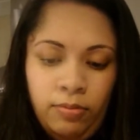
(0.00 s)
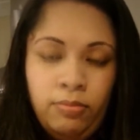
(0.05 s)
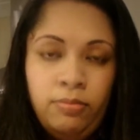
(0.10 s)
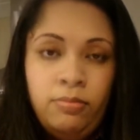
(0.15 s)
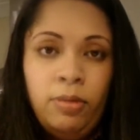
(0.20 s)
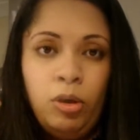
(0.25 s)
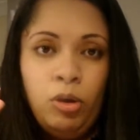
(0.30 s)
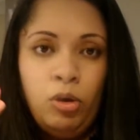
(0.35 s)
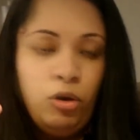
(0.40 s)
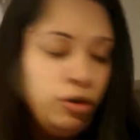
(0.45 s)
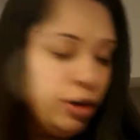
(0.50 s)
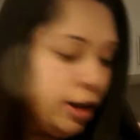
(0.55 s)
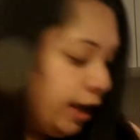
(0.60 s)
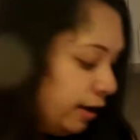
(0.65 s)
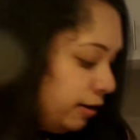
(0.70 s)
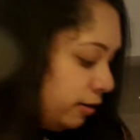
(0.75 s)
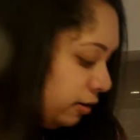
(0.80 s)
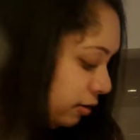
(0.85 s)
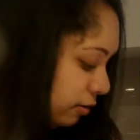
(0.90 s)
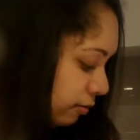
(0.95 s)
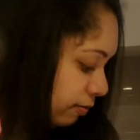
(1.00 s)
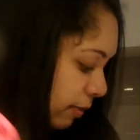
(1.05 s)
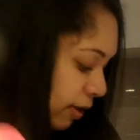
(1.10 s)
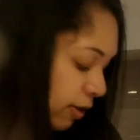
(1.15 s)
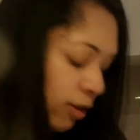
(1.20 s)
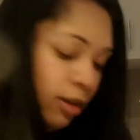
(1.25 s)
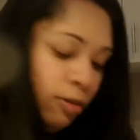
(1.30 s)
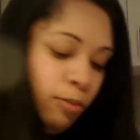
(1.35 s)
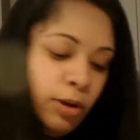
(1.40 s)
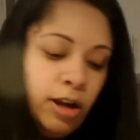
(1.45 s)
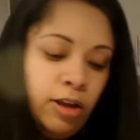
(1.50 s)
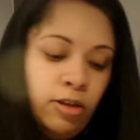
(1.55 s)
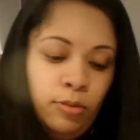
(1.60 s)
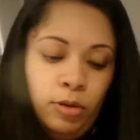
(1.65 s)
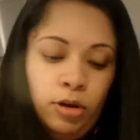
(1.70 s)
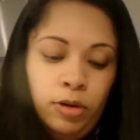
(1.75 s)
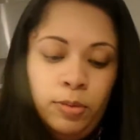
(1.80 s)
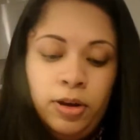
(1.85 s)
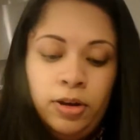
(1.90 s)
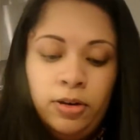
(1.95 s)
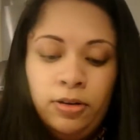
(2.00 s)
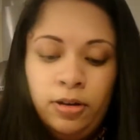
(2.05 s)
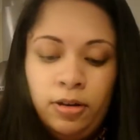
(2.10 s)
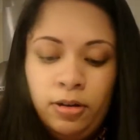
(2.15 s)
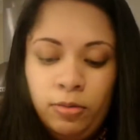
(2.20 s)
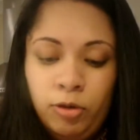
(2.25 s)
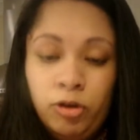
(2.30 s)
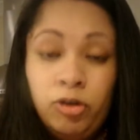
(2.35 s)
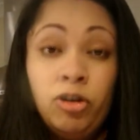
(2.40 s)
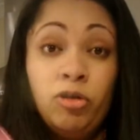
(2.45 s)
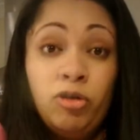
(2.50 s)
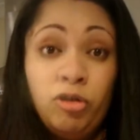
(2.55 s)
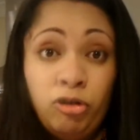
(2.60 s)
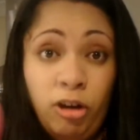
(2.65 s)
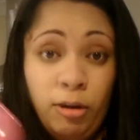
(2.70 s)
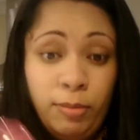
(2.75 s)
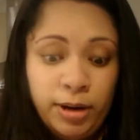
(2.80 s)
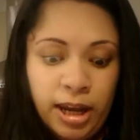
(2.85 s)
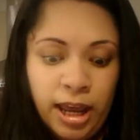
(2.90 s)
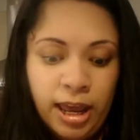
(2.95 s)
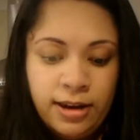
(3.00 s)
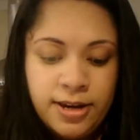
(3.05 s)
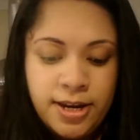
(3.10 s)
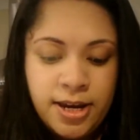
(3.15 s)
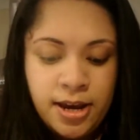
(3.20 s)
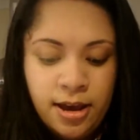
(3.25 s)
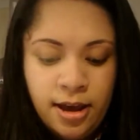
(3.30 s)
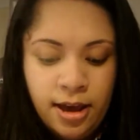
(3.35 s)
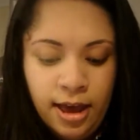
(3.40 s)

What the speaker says: There's no net in this one at the moment. I'll just grab a net.